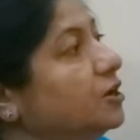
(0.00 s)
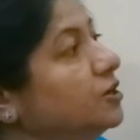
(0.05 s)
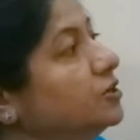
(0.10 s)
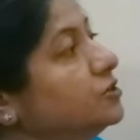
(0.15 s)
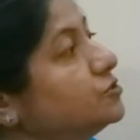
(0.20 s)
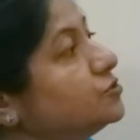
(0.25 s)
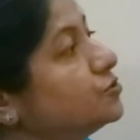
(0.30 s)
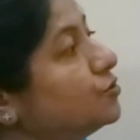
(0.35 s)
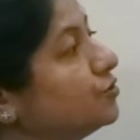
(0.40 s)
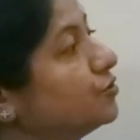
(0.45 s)

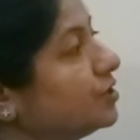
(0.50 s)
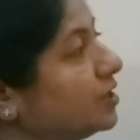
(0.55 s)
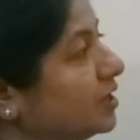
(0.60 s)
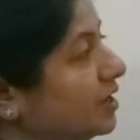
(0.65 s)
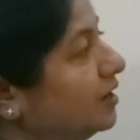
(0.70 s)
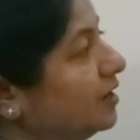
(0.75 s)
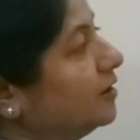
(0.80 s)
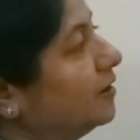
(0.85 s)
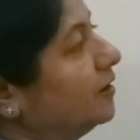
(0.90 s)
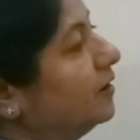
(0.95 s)
So
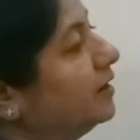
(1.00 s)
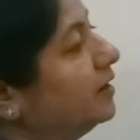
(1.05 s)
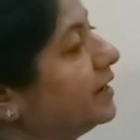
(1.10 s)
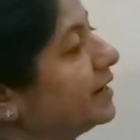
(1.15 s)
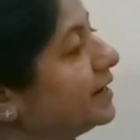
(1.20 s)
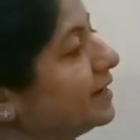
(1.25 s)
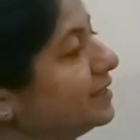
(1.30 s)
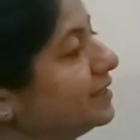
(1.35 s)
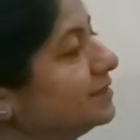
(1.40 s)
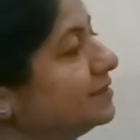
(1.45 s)
here,
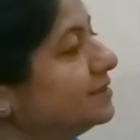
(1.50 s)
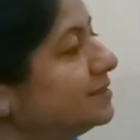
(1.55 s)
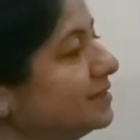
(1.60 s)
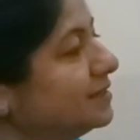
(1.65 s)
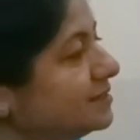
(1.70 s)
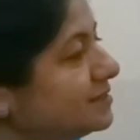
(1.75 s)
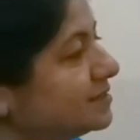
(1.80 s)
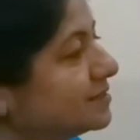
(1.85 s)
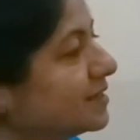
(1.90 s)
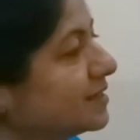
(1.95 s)
in
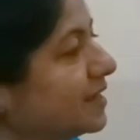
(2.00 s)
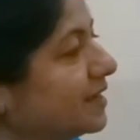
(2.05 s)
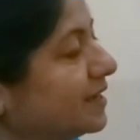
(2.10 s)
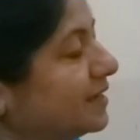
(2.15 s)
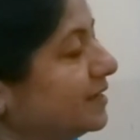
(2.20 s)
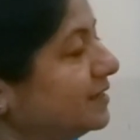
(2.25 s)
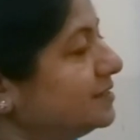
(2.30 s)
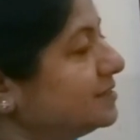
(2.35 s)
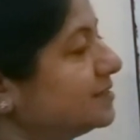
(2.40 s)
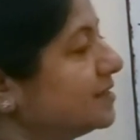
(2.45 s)
this
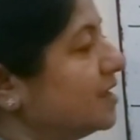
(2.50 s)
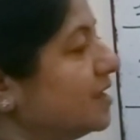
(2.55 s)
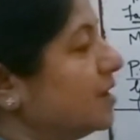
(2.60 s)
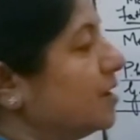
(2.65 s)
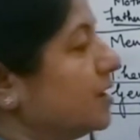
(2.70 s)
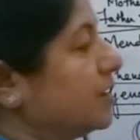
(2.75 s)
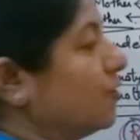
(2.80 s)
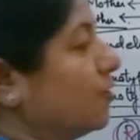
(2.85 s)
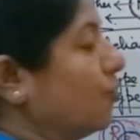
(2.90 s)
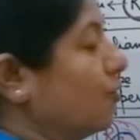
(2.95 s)
case,
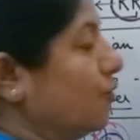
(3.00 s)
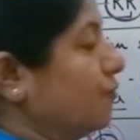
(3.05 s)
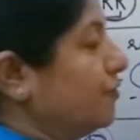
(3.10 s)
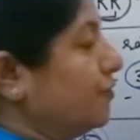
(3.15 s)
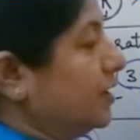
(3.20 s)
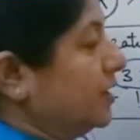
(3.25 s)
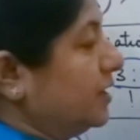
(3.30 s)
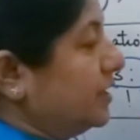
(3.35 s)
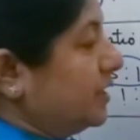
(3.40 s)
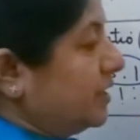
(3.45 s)

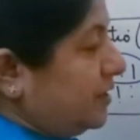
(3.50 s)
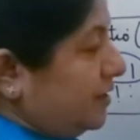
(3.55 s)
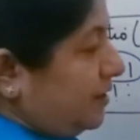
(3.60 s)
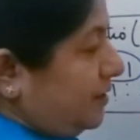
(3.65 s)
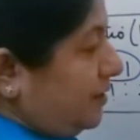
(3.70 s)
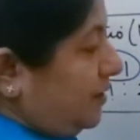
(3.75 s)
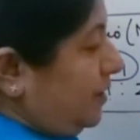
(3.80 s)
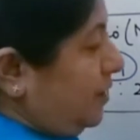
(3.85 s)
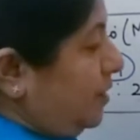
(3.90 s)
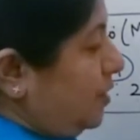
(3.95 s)
over
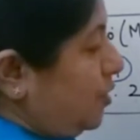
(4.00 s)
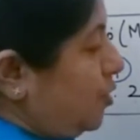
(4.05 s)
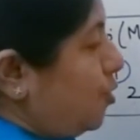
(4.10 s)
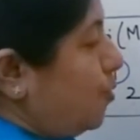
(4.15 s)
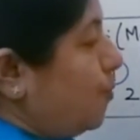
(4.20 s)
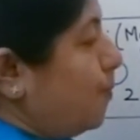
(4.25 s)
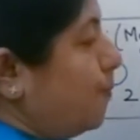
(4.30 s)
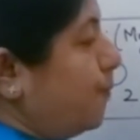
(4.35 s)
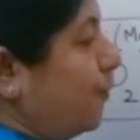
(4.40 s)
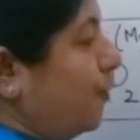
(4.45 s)
here,
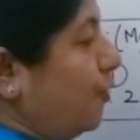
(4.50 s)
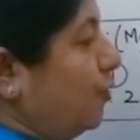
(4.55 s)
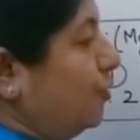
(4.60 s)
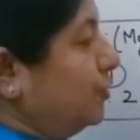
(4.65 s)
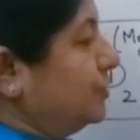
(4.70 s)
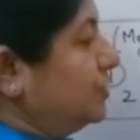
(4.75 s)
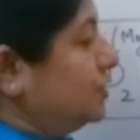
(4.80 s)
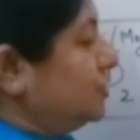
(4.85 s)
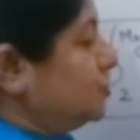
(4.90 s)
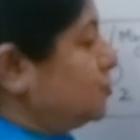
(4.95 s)

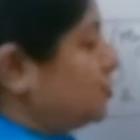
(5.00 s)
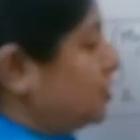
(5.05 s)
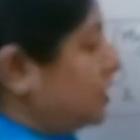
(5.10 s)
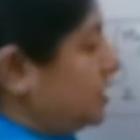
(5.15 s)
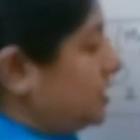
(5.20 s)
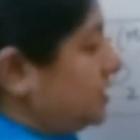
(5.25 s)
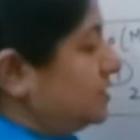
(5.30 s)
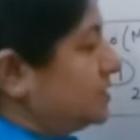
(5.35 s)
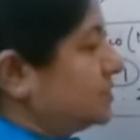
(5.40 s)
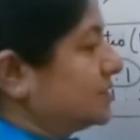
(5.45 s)
both the
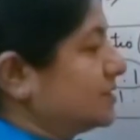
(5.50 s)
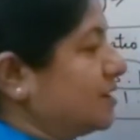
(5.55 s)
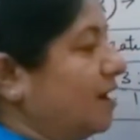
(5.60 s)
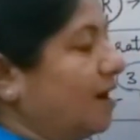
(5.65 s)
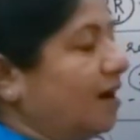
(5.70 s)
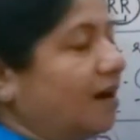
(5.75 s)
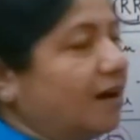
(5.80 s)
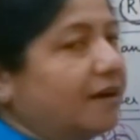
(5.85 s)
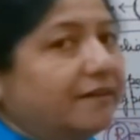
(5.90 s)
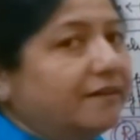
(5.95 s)
genes
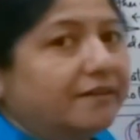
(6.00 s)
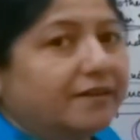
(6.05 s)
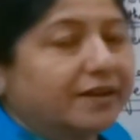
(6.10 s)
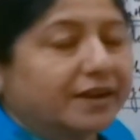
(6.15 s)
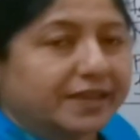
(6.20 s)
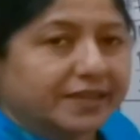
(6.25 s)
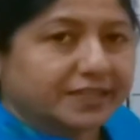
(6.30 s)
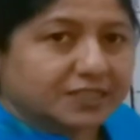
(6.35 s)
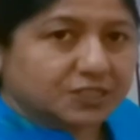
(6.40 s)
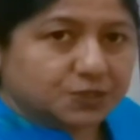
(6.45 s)
are
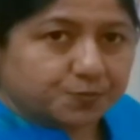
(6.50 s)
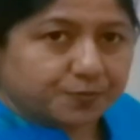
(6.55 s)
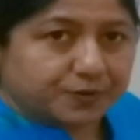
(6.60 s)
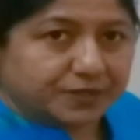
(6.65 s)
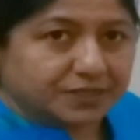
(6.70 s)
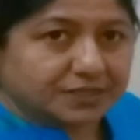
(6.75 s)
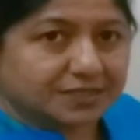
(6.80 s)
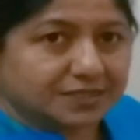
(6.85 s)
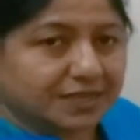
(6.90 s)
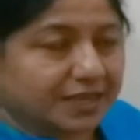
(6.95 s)

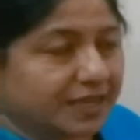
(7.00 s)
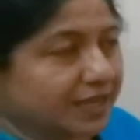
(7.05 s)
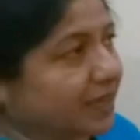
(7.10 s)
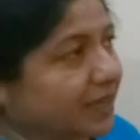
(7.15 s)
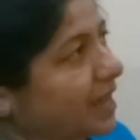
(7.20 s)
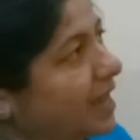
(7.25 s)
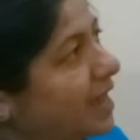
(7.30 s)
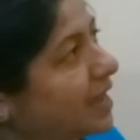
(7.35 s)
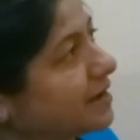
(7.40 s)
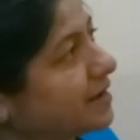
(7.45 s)
expressing
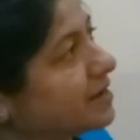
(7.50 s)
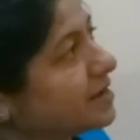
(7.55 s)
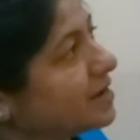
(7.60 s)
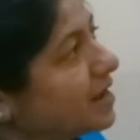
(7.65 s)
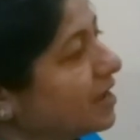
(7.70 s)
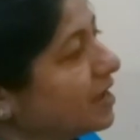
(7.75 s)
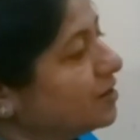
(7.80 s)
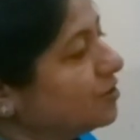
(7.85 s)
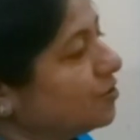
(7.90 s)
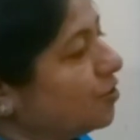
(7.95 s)
and
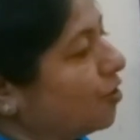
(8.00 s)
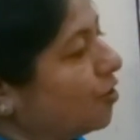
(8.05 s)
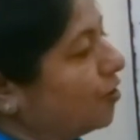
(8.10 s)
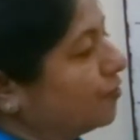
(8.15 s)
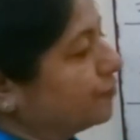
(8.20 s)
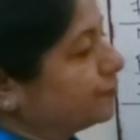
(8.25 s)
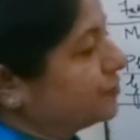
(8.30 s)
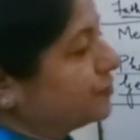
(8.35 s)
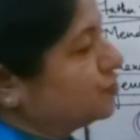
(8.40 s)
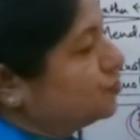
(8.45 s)
none
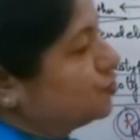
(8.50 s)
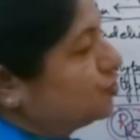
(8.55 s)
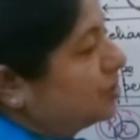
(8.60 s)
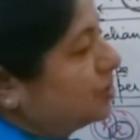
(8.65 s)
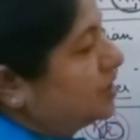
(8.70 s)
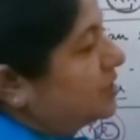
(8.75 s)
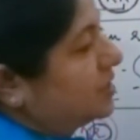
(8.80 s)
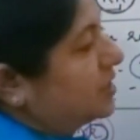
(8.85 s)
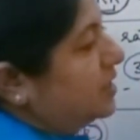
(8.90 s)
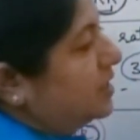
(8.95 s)
of the
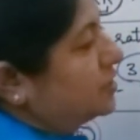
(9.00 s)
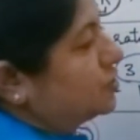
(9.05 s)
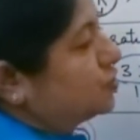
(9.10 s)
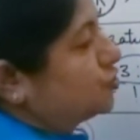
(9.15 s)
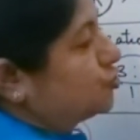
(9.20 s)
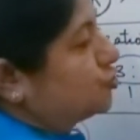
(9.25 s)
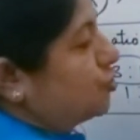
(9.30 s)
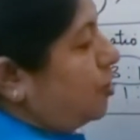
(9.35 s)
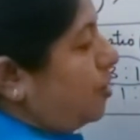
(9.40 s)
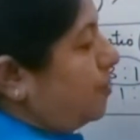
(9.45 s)
gene is
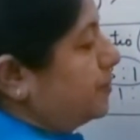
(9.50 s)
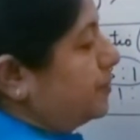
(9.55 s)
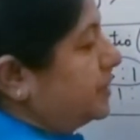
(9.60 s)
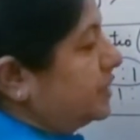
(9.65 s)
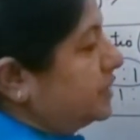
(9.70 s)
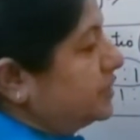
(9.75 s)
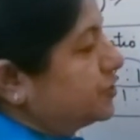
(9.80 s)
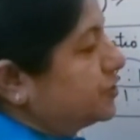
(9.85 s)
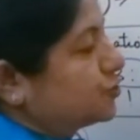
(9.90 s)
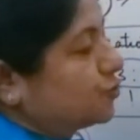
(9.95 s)

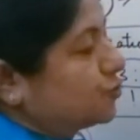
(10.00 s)
dominant